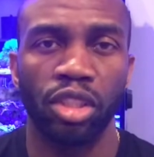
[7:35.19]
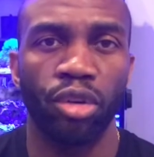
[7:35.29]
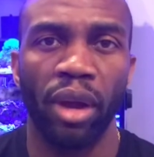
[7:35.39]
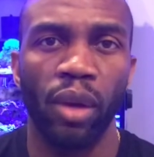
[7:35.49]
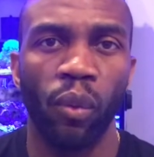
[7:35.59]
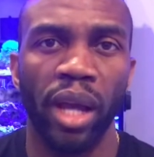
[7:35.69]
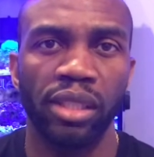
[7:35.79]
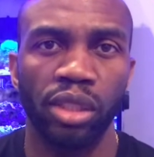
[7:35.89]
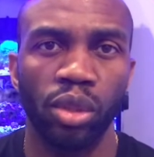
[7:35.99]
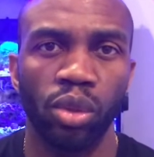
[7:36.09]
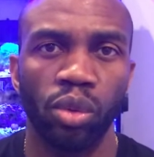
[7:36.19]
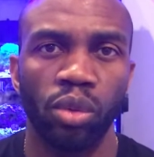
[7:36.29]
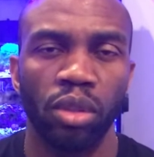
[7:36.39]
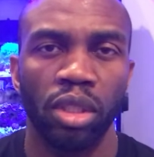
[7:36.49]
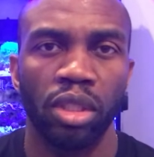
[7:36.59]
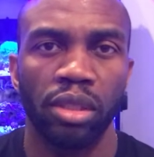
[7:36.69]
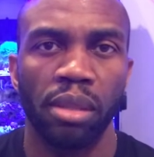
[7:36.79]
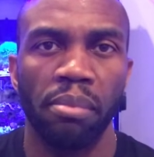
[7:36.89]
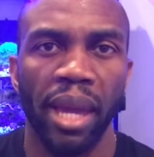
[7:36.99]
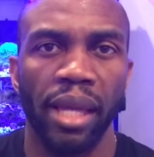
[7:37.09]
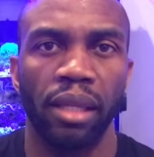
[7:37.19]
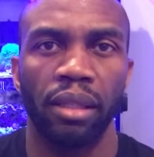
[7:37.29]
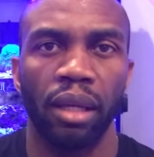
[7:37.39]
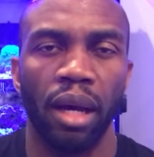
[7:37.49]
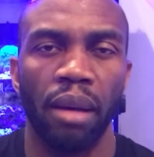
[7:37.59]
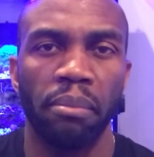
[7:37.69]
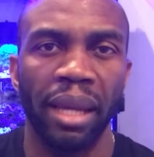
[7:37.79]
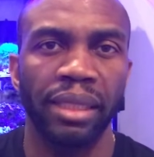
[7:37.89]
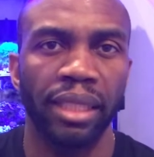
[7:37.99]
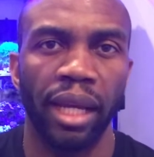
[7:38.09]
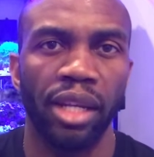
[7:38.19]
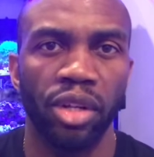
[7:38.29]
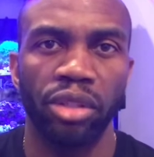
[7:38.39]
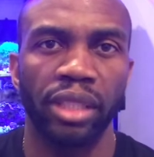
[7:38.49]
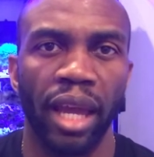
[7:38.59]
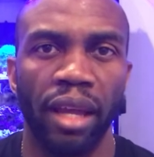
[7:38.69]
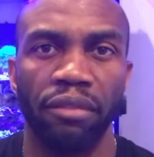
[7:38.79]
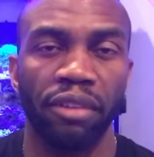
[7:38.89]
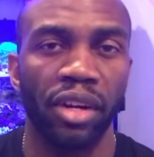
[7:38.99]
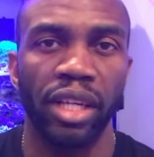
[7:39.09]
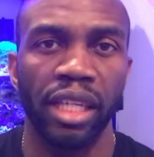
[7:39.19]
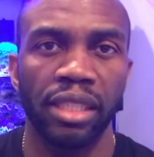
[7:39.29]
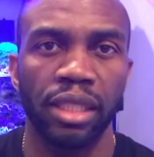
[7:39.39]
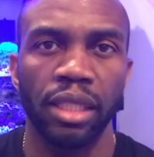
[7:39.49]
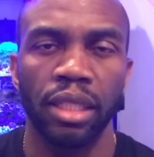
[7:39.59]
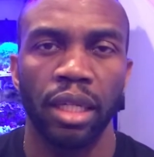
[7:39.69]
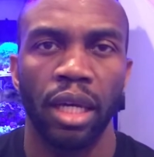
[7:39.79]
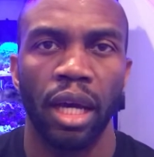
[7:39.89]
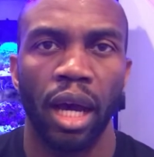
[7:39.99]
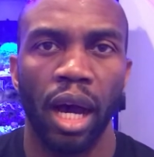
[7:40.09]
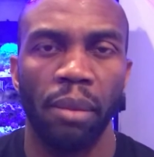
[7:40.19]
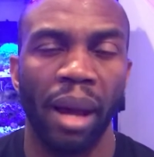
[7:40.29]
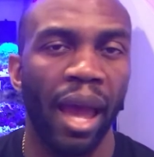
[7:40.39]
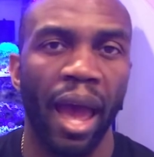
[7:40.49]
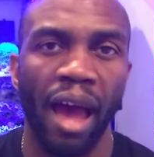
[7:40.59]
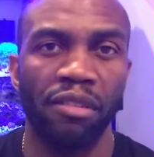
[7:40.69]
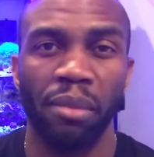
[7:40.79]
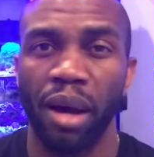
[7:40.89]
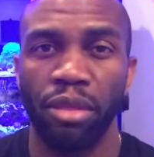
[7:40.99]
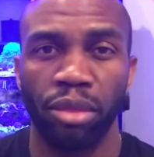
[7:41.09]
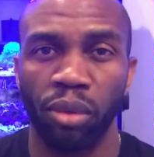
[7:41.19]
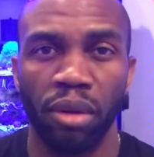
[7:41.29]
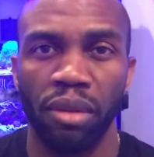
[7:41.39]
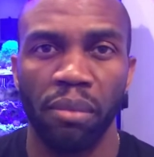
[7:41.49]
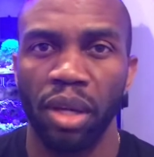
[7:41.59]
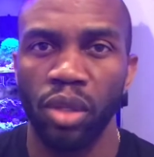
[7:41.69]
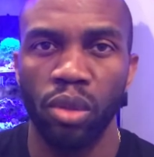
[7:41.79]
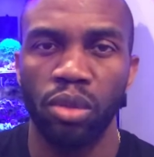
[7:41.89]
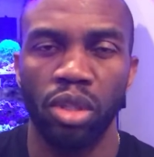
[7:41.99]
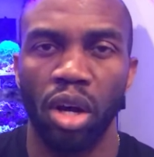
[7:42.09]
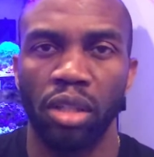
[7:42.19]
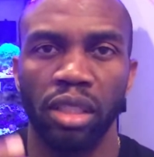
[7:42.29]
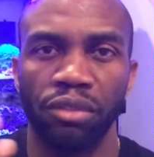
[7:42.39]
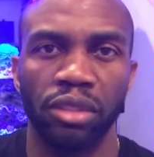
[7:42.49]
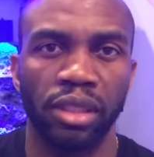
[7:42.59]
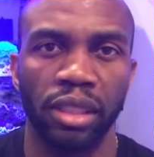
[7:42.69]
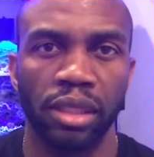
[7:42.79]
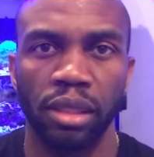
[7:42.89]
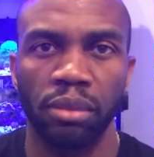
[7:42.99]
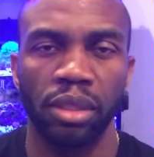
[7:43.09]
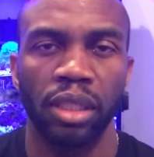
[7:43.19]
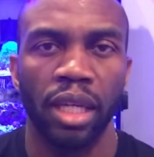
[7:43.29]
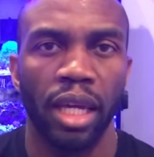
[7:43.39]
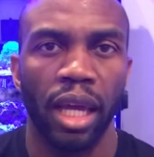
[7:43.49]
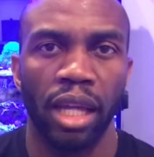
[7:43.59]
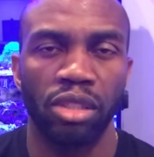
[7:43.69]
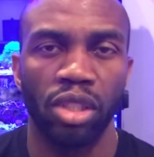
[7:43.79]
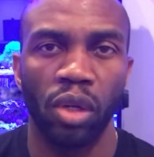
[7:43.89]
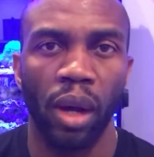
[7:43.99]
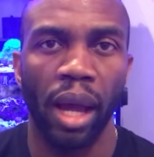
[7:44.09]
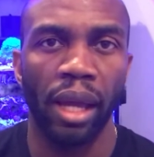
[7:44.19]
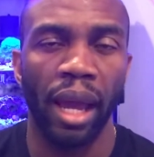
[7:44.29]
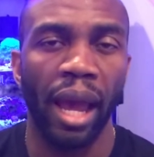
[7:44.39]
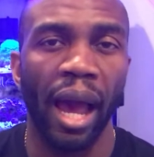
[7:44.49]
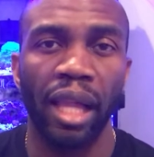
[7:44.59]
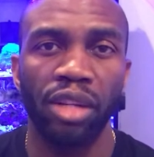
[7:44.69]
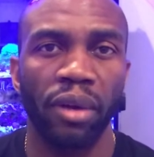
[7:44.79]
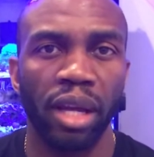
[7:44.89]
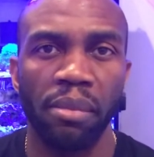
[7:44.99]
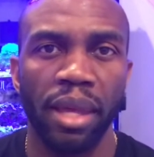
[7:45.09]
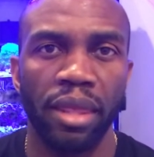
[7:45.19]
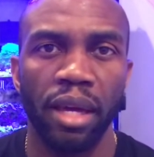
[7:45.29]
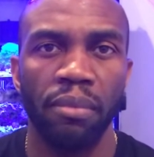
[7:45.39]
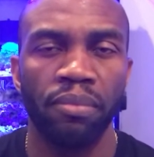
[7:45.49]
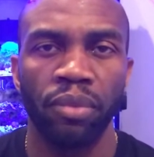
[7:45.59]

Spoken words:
a great way to make maintaining your tank very easy. I have about 3 of them I use on different systems, and so I highly recommend them.